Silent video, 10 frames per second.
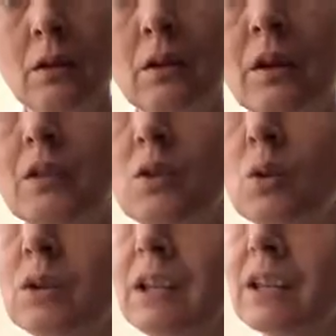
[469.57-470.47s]
and you
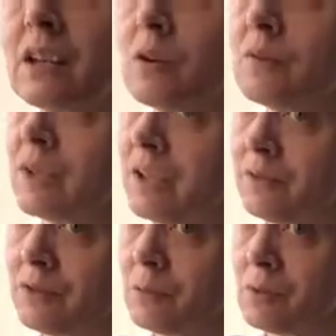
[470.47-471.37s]
can let go of it
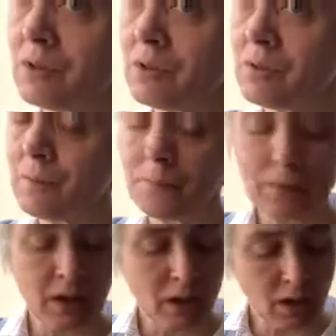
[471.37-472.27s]
afterwards.
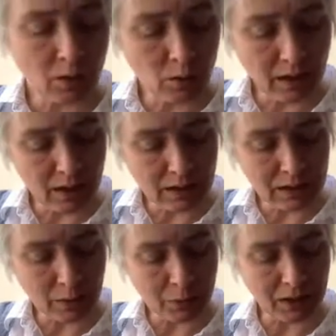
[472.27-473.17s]
And you get a little
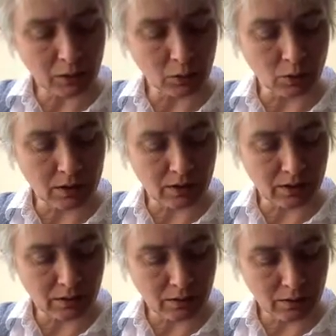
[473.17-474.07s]
bell noise.
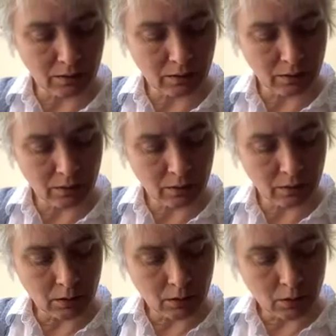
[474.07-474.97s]

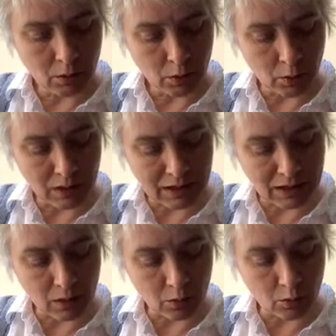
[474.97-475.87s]
You can get it
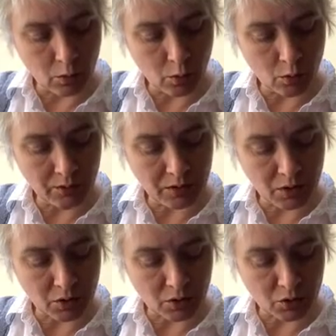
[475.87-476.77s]
on all of
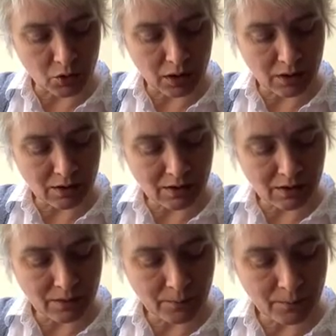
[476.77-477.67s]
those strings
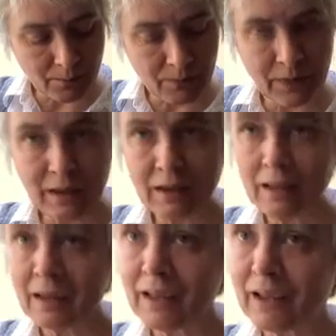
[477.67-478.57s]

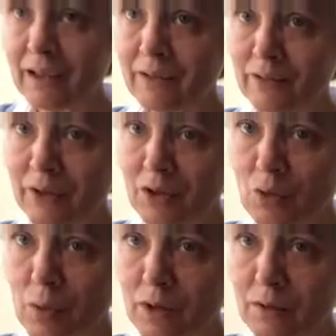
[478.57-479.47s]
at fret
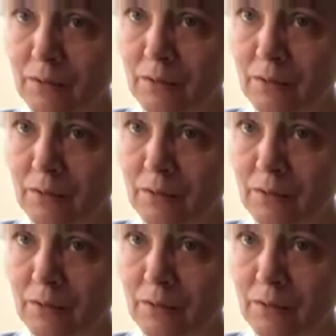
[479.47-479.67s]
12